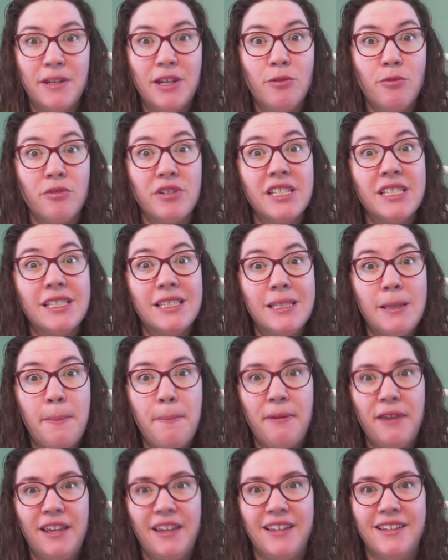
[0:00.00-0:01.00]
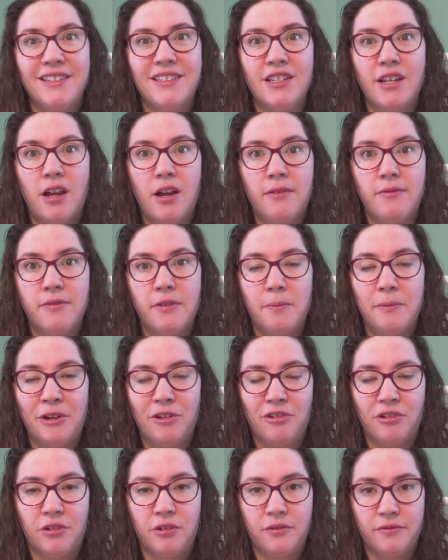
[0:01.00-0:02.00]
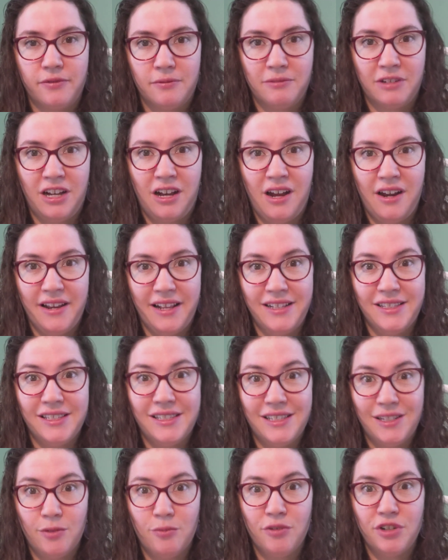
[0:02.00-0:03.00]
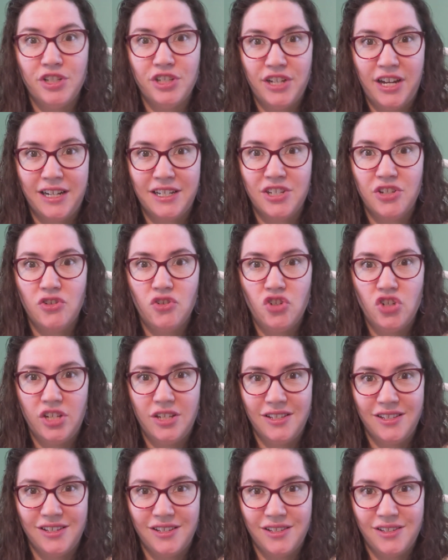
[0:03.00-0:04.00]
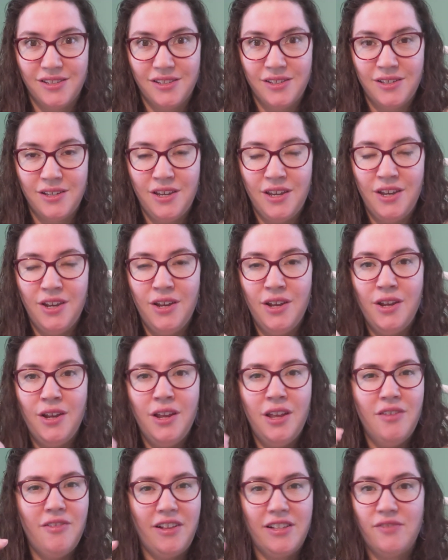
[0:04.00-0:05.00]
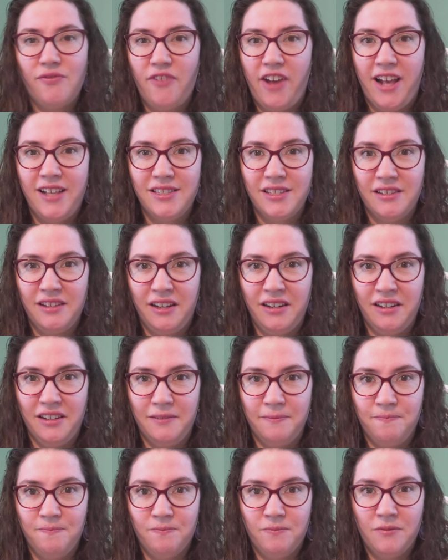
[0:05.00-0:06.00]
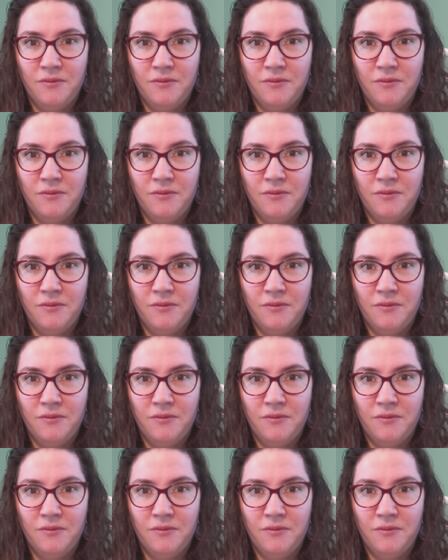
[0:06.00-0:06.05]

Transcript: be a recipient of a miracle from God, and still reject Jesus. That's fascinating.